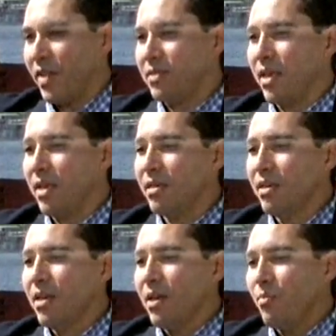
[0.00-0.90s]
let's say
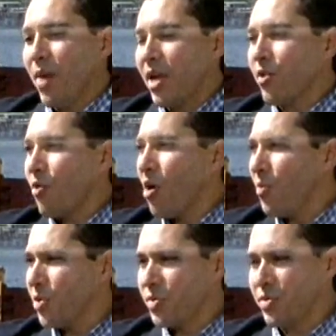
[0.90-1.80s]
micro
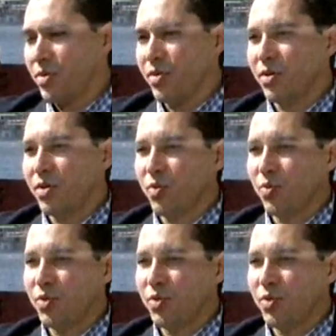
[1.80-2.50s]
robots with